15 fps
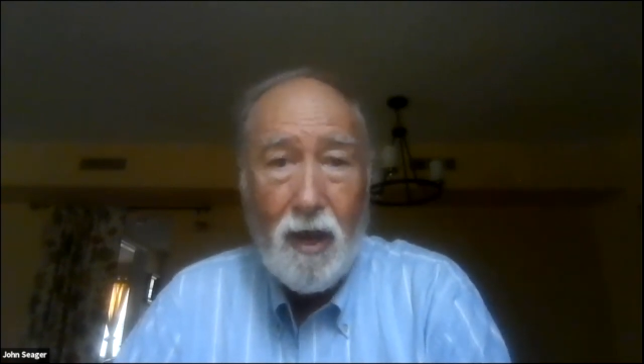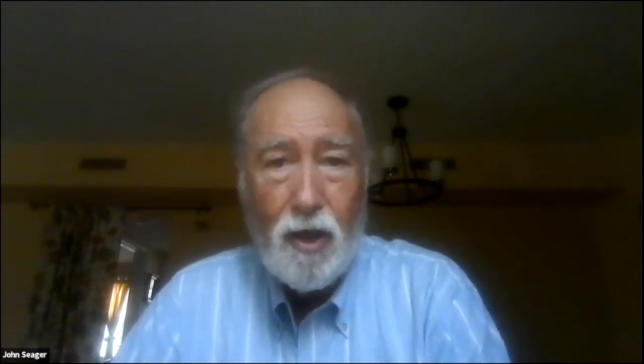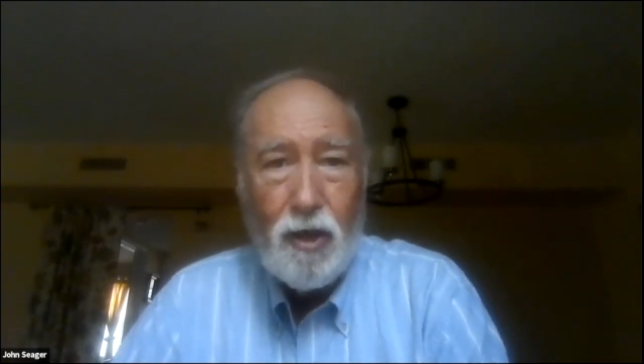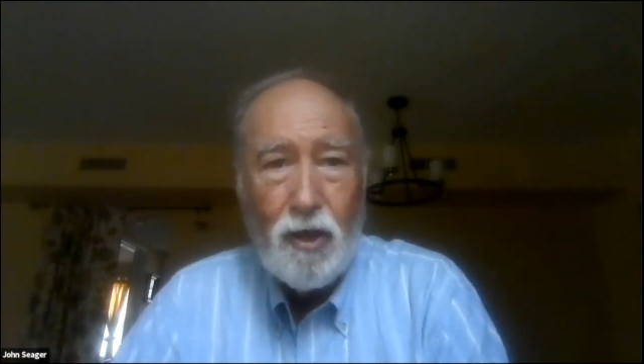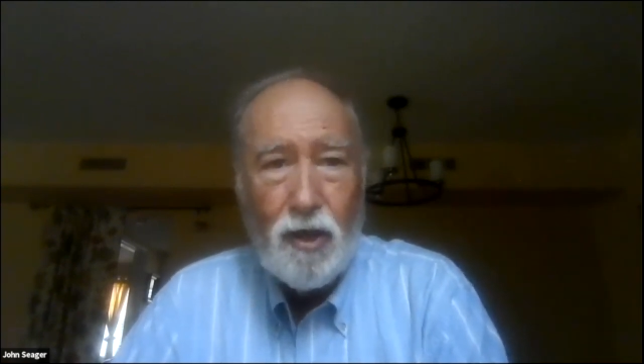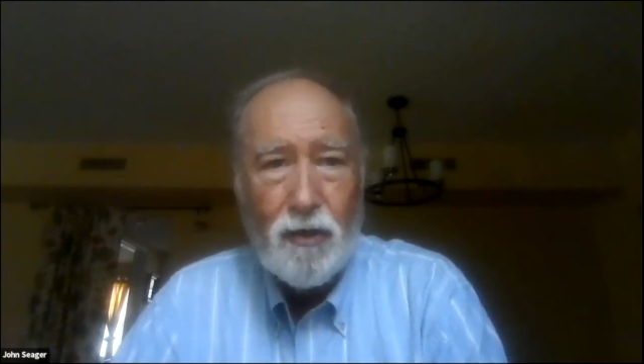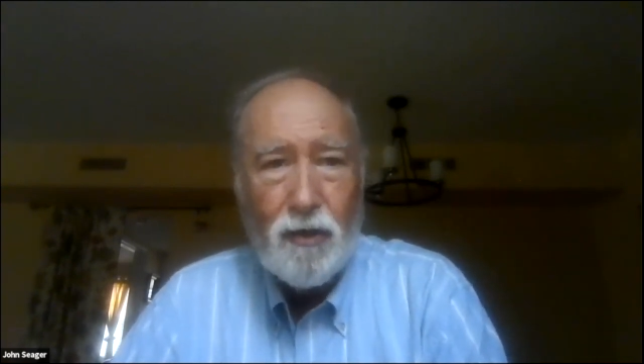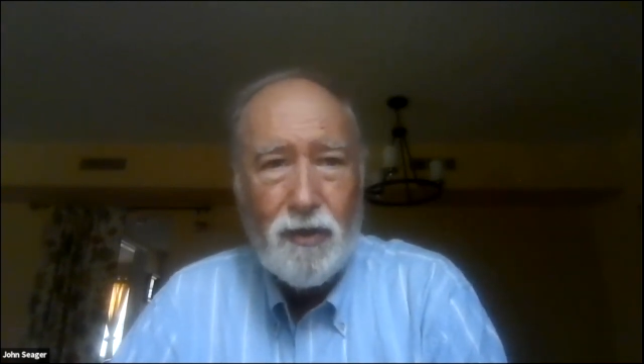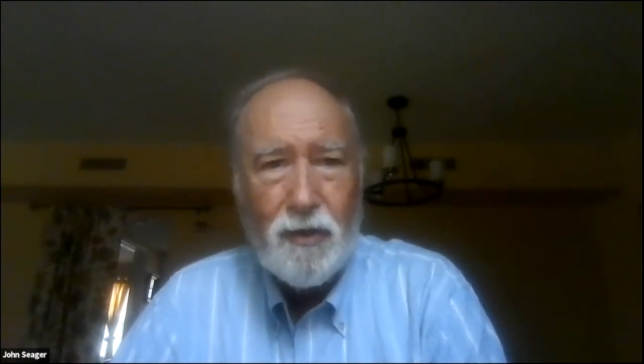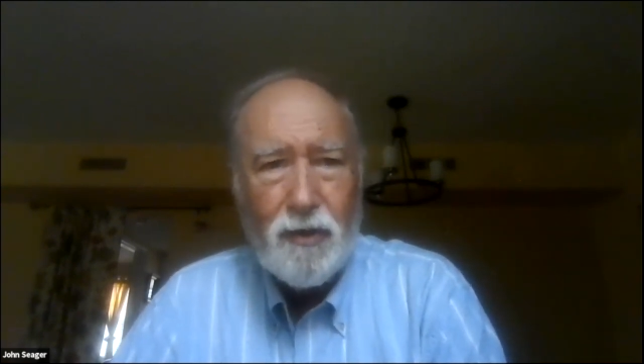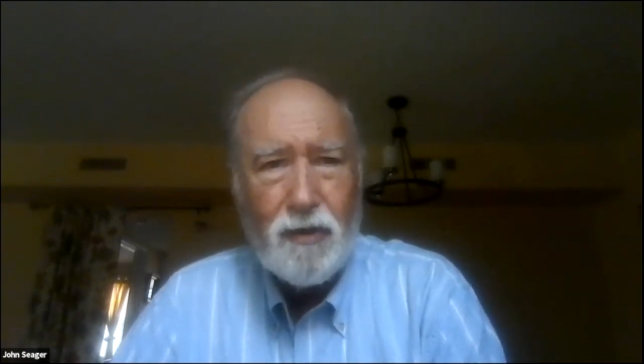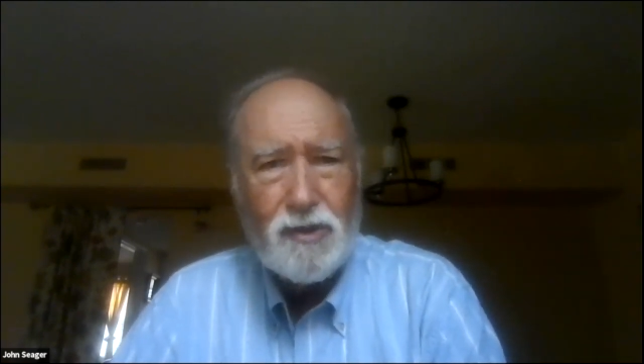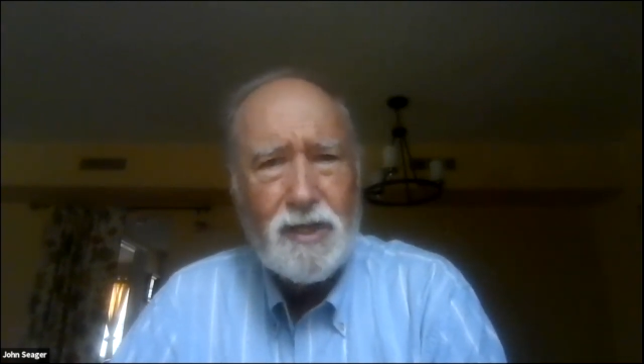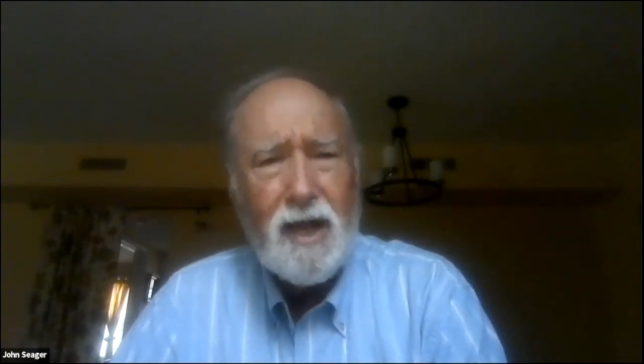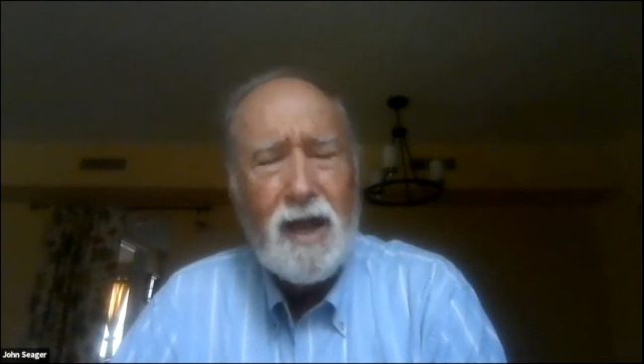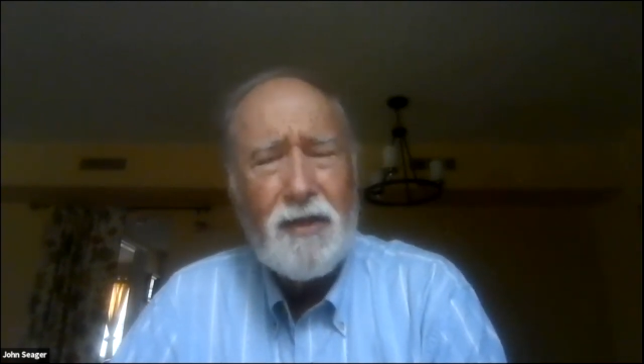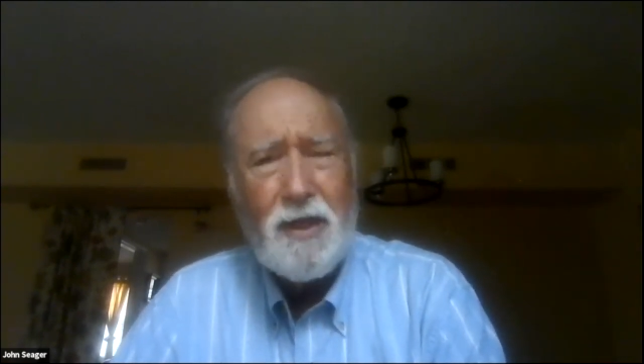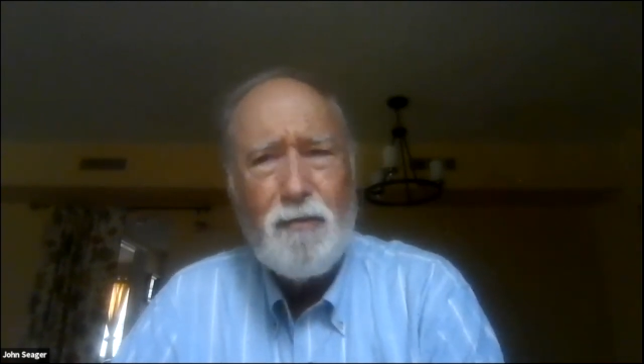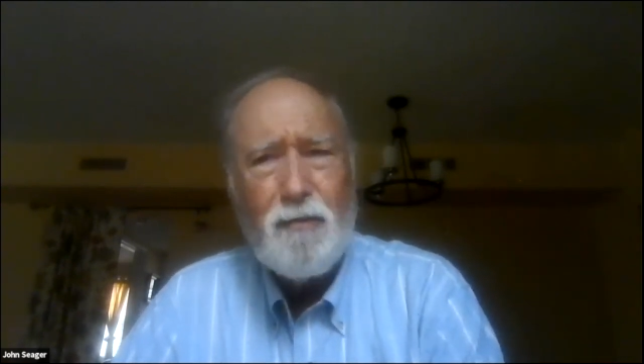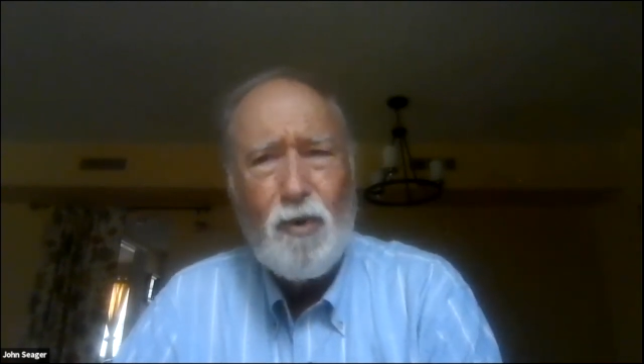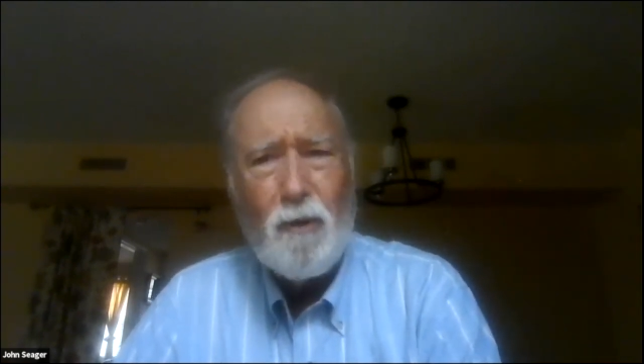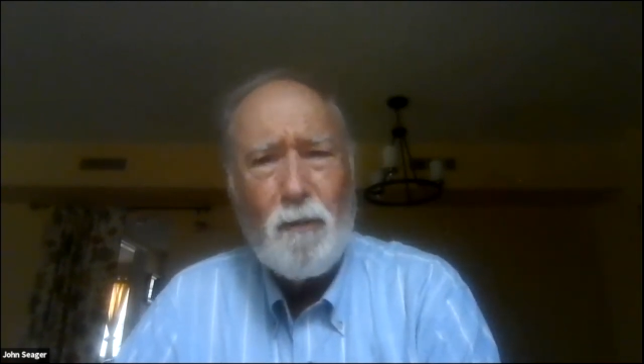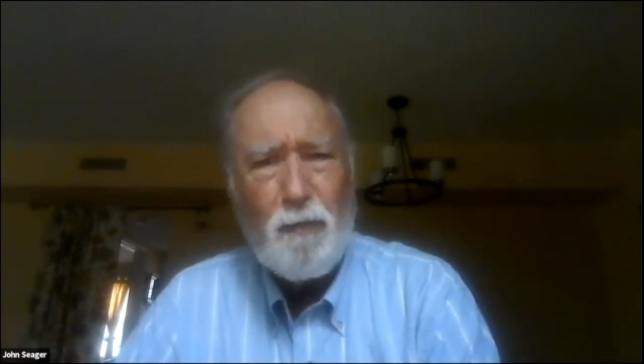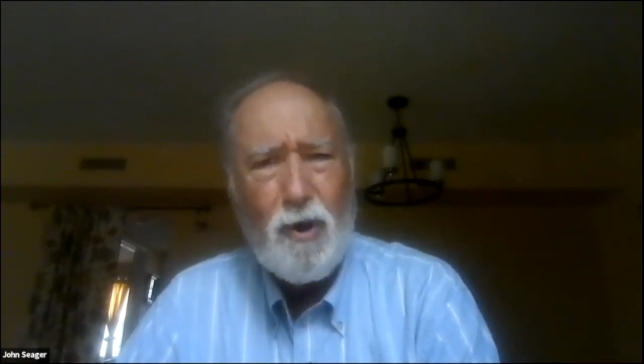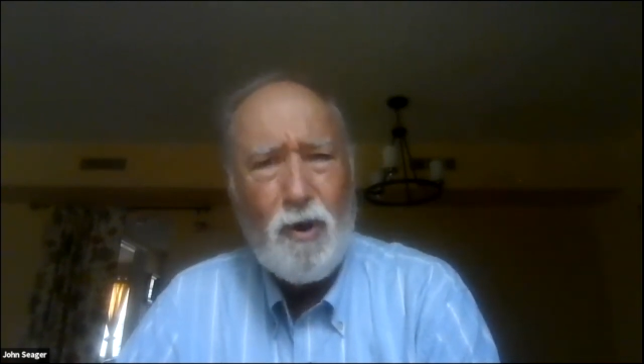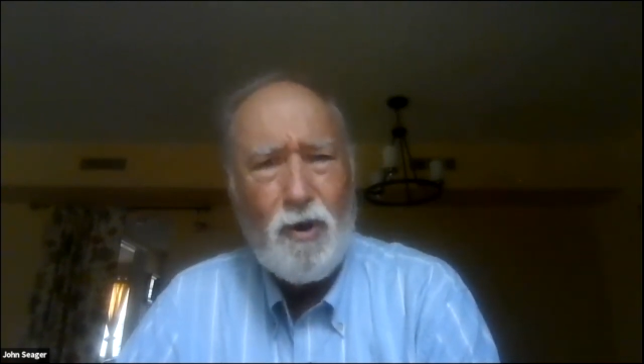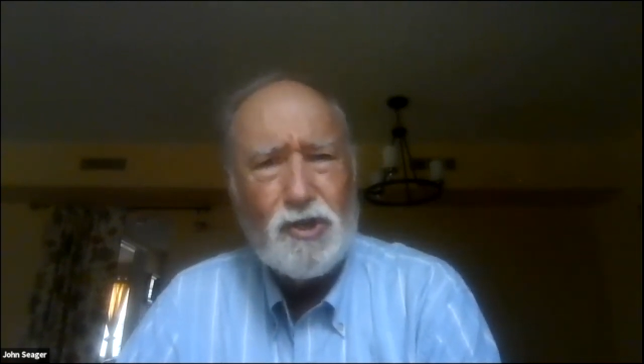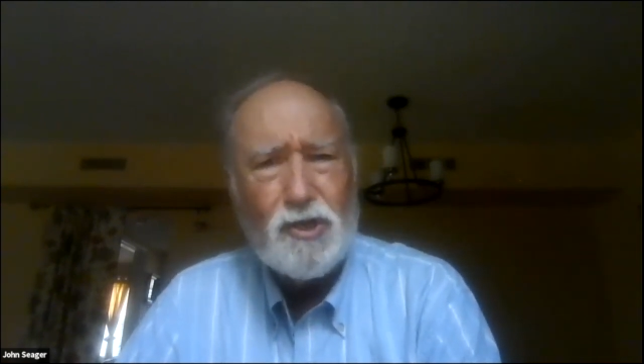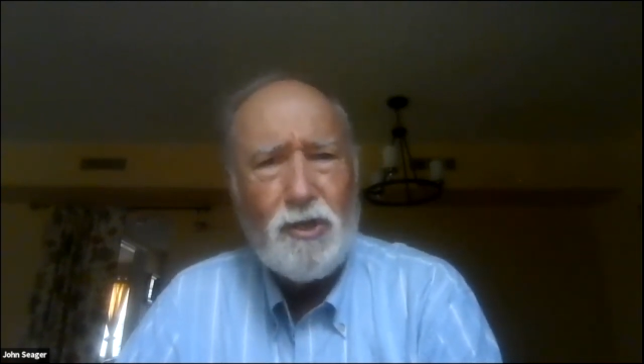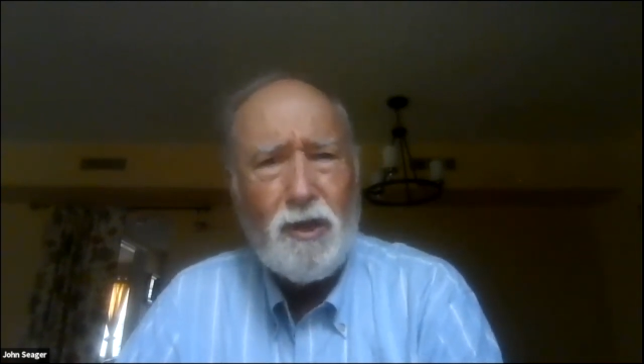You know, there's nothing more
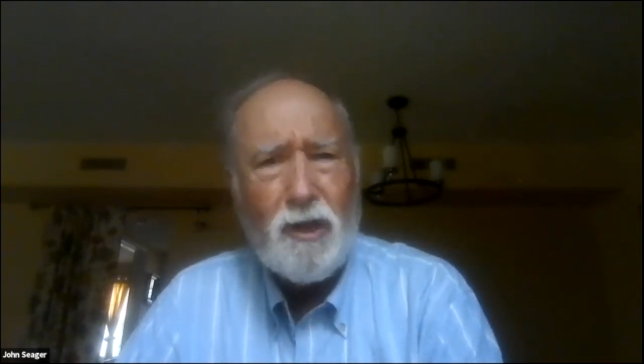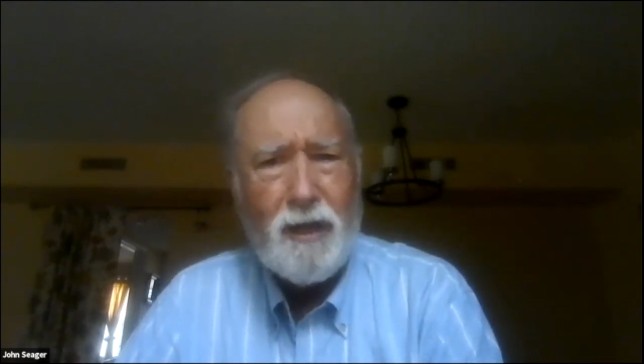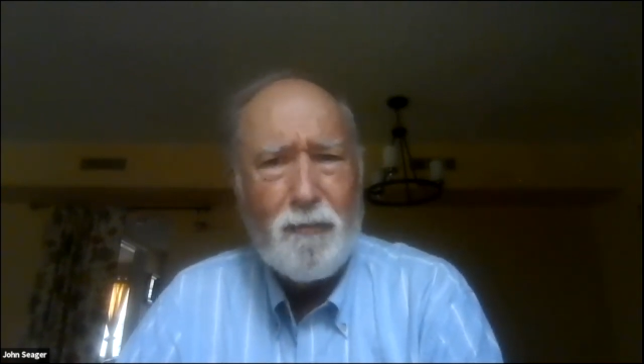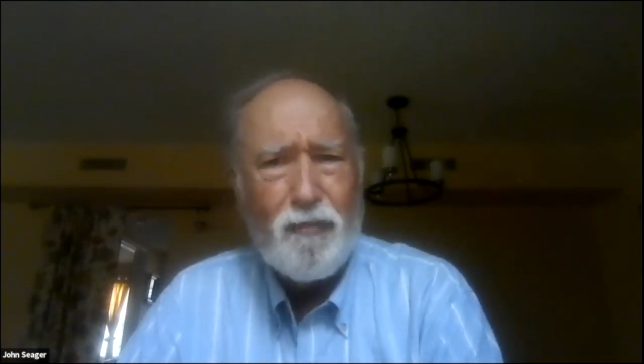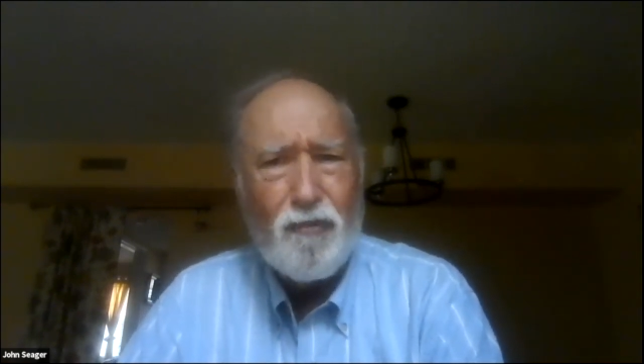personal and